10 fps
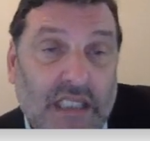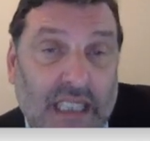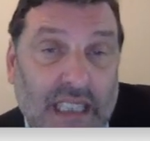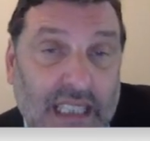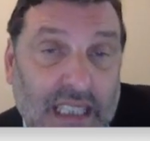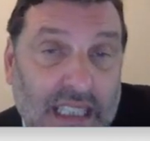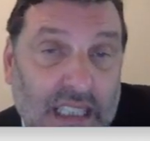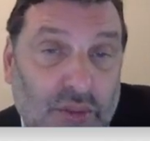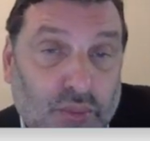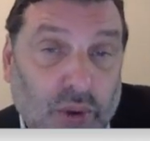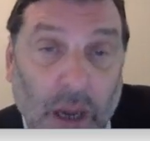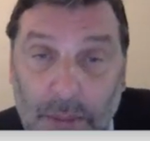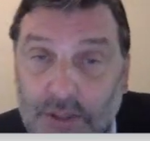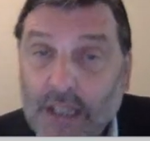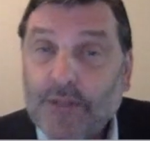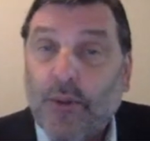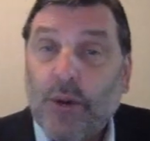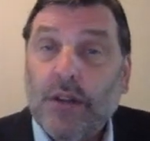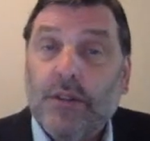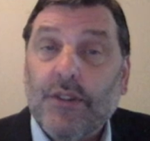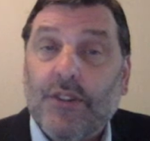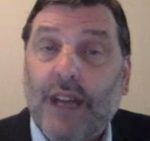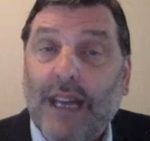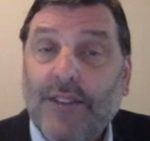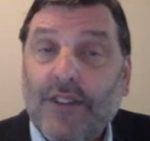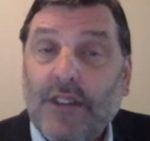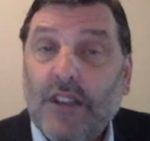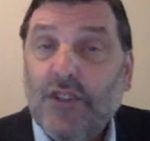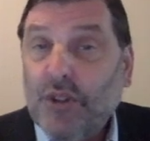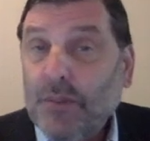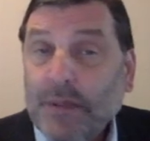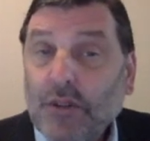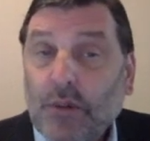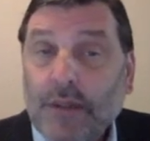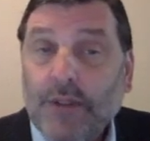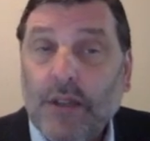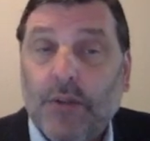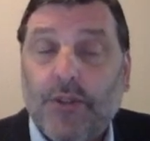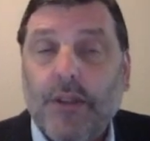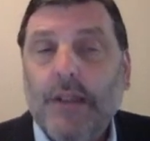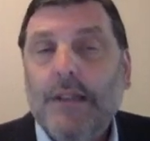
A rhombus has four congruent sides. So it could be either one of those.